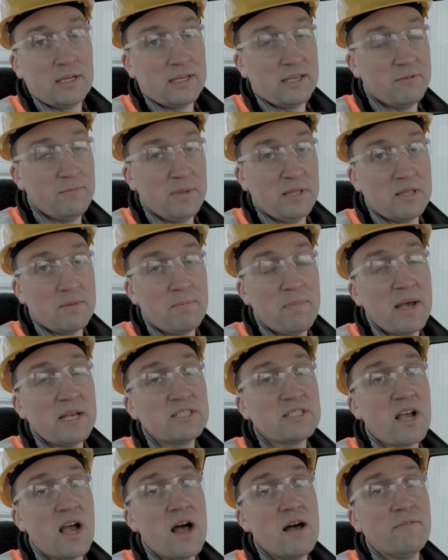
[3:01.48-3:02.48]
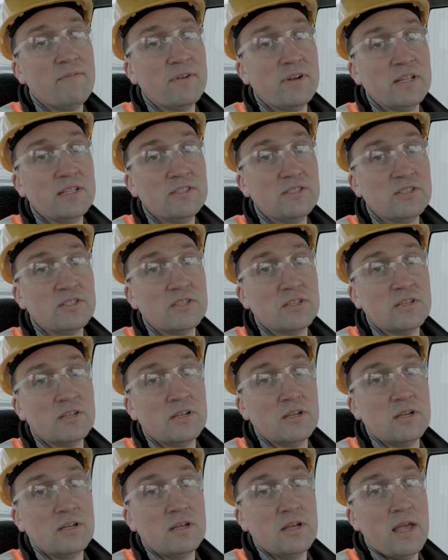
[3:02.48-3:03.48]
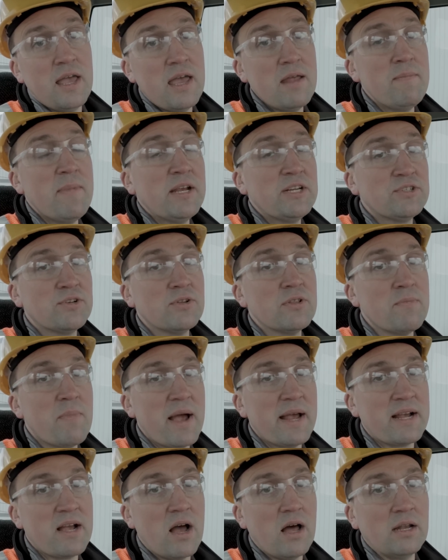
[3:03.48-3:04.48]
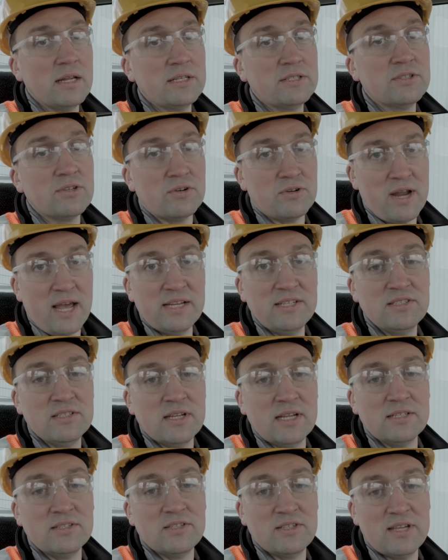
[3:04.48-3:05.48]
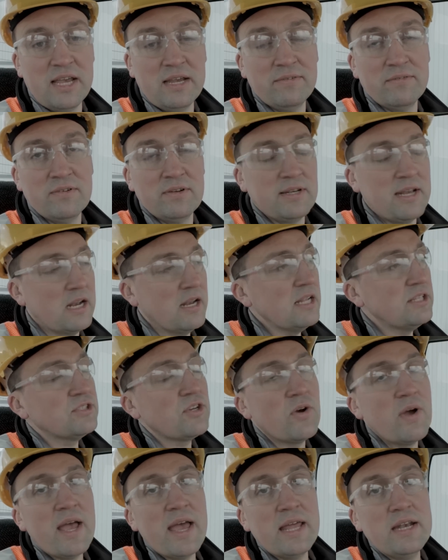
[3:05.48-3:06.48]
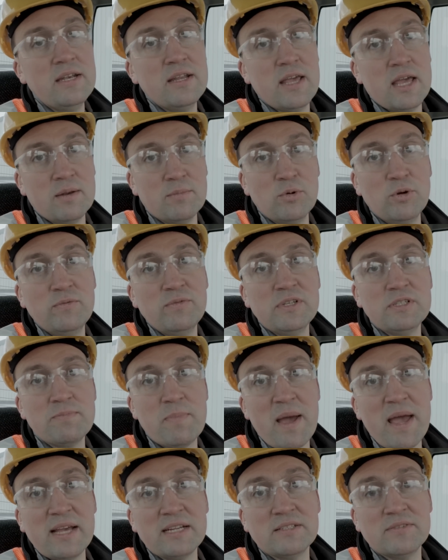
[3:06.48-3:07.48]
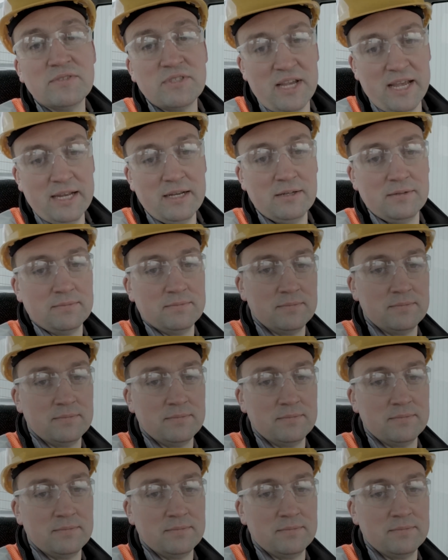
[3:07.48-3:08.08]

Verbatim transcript: give me the best confidence, and make sure that my colleagues are nice and safe. Now let's go ahead and move these bags of sand.